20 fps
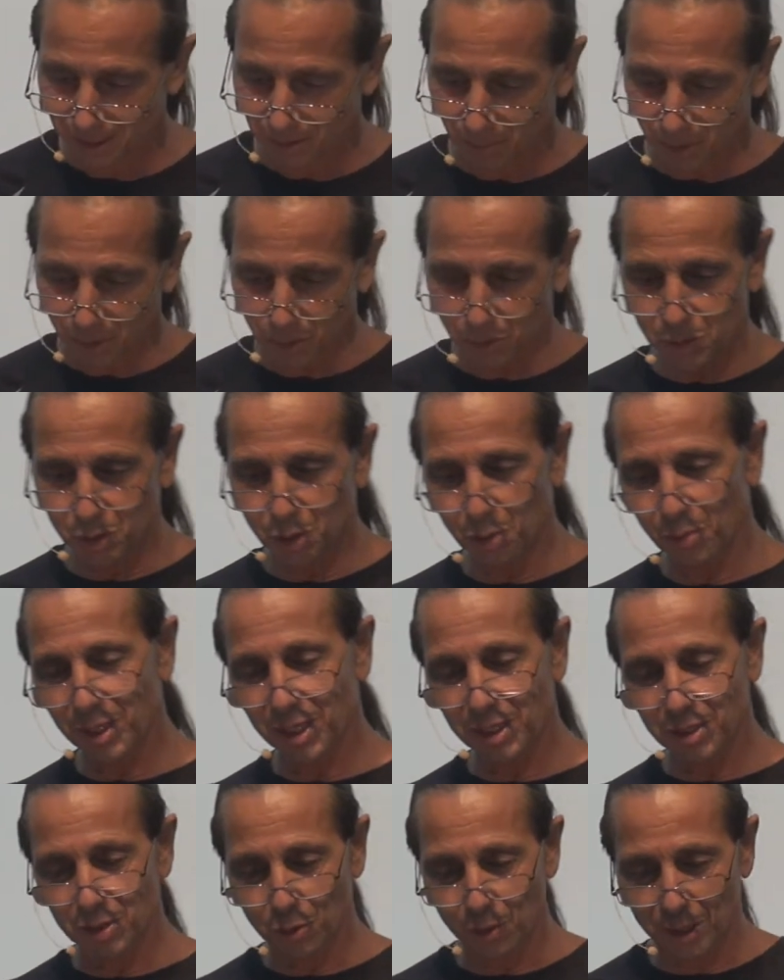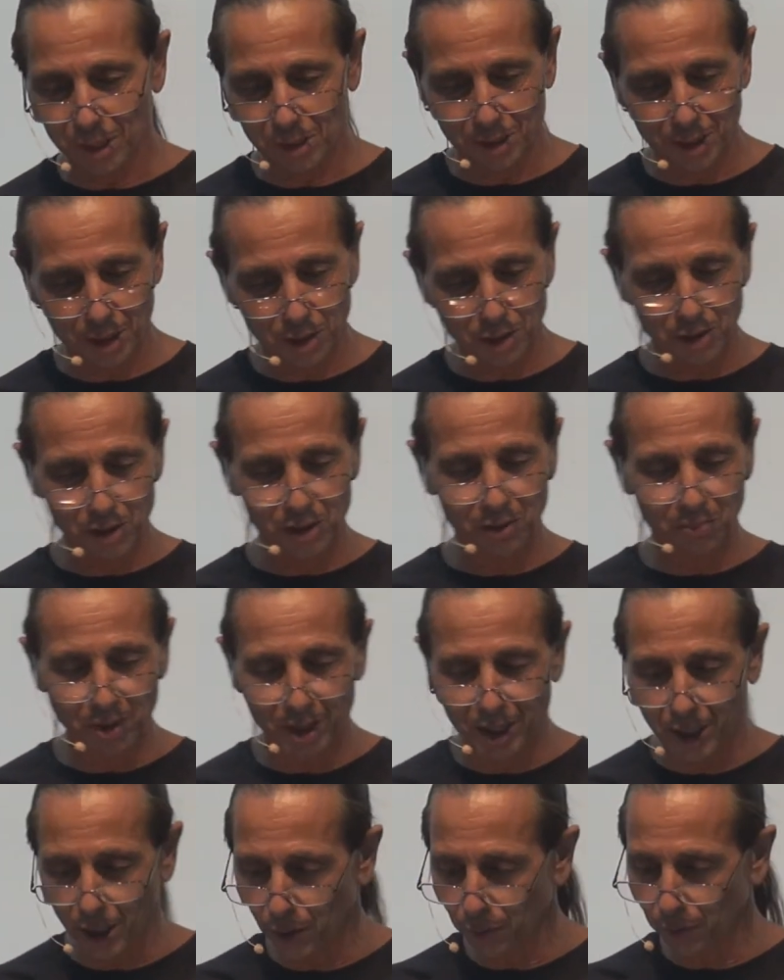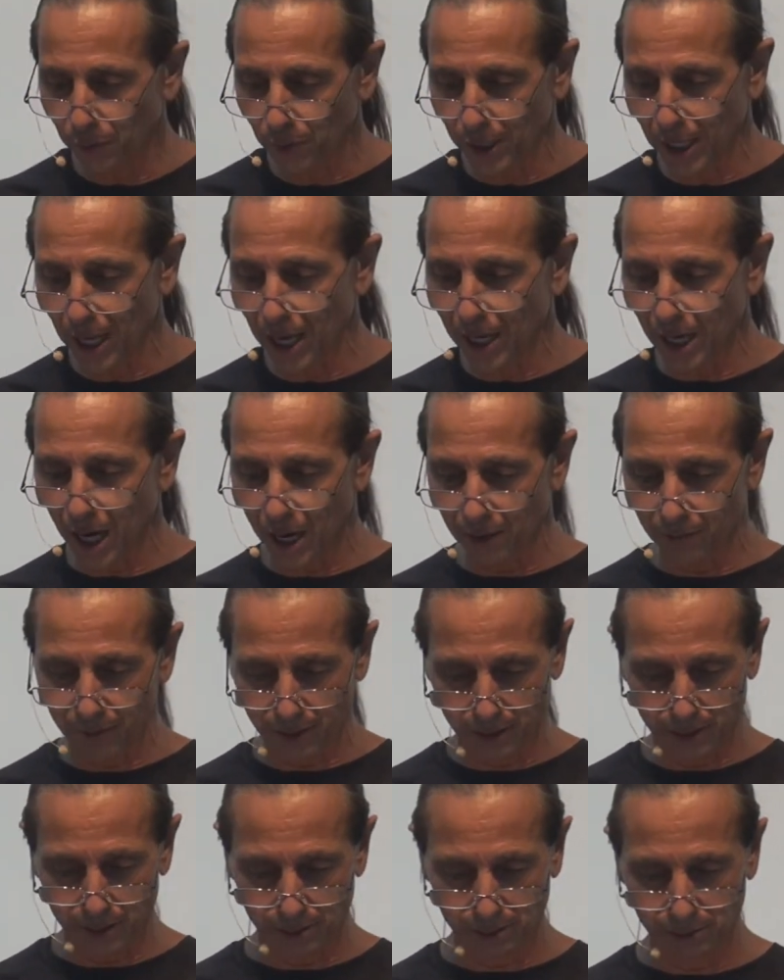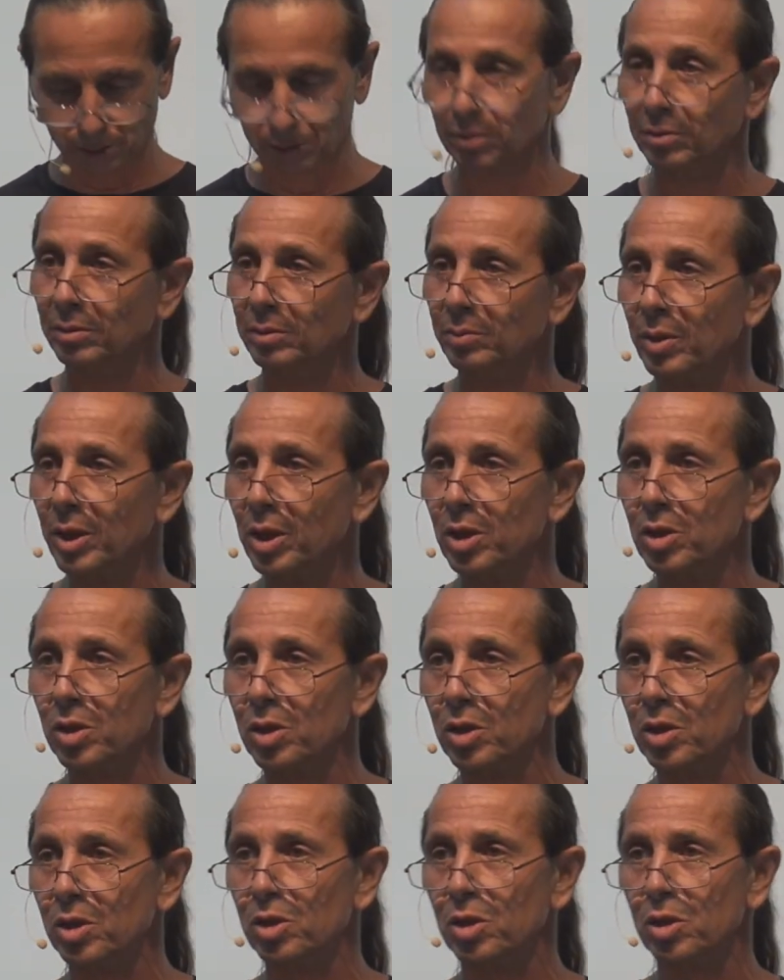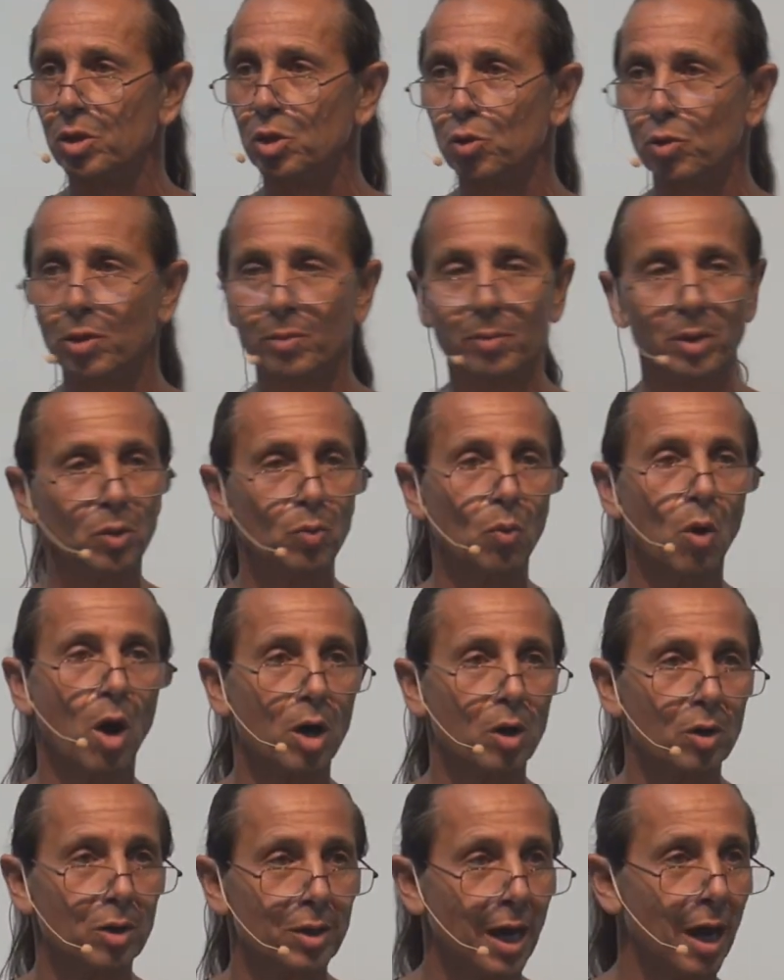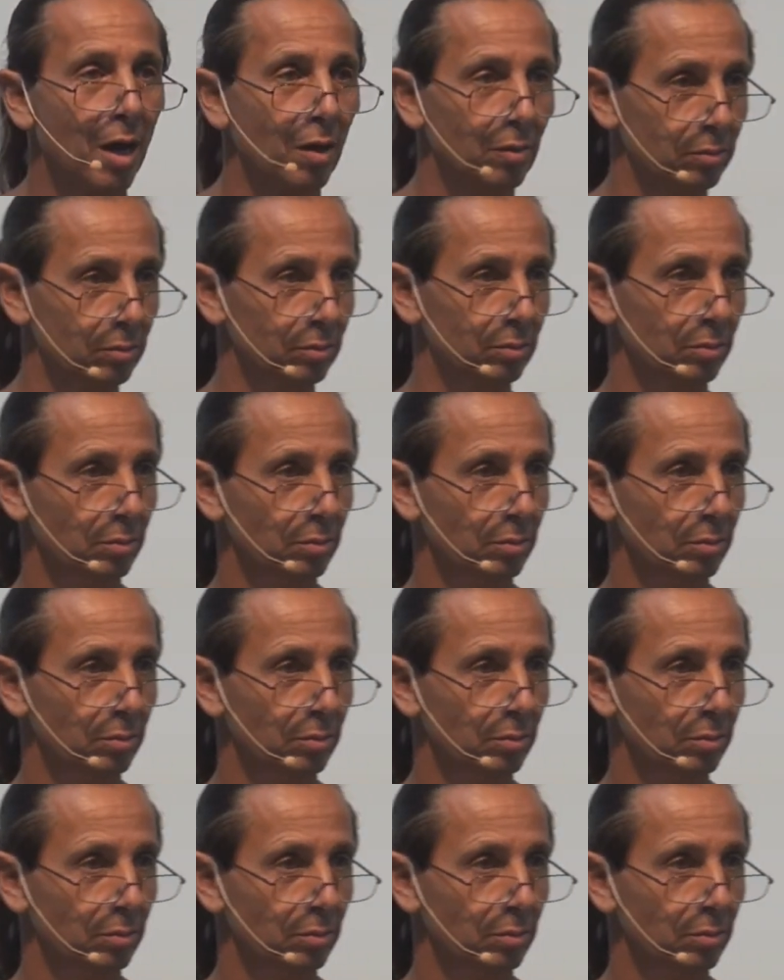But there's so many translations, and be careful the N I V, because it is extremely watered down.